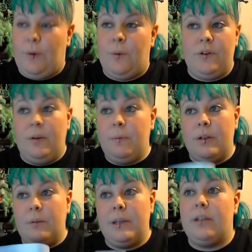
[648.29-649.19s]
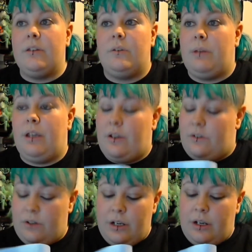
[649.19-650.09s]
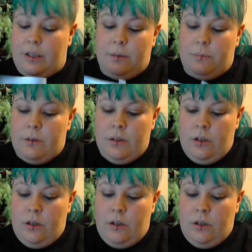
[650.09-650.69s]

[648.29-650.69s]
what time I go to bed, doesn't matter how tired I am,